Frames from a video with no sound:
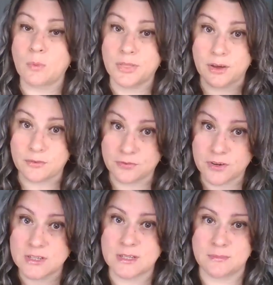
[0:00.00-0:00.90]
without
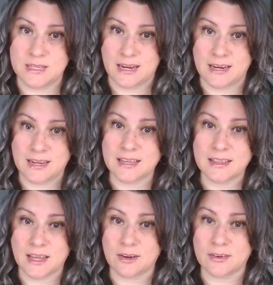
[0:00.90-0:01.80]
first obtaining a
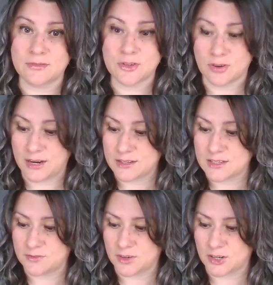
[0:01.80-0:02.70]
letter of
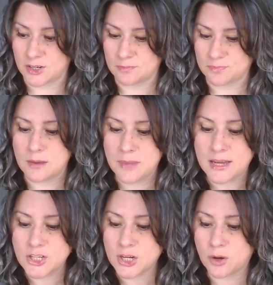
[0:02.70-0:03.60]
transfer.
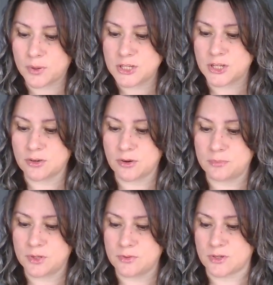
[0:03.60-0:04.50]
Imagine going to your
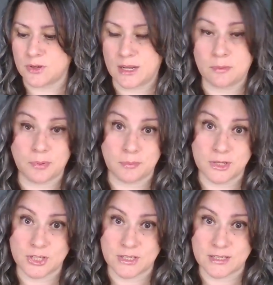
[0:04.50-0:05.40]
abuser to get
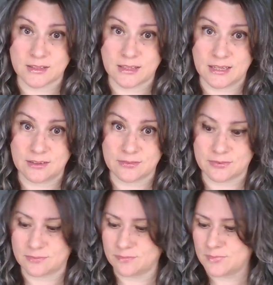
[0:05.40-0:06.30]
permission to
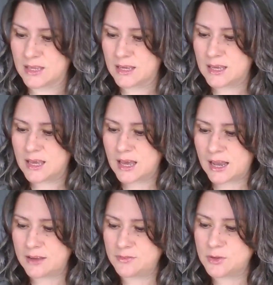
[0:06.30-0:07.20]
leave.
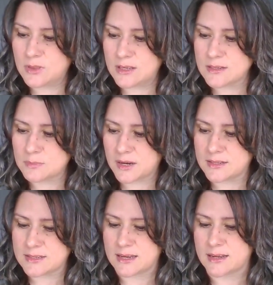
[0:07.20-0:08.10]
I view these
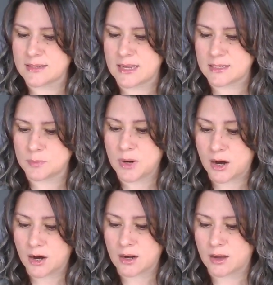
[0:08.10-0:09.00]
mindsets as
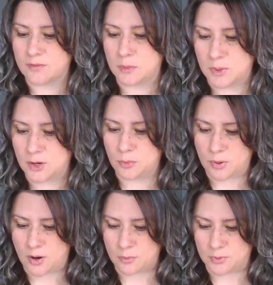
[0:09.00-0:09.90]
part of the bigger
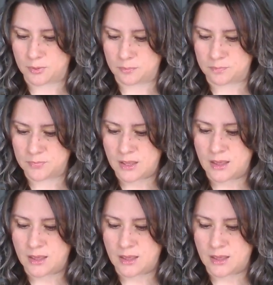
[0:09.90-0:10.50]
problem.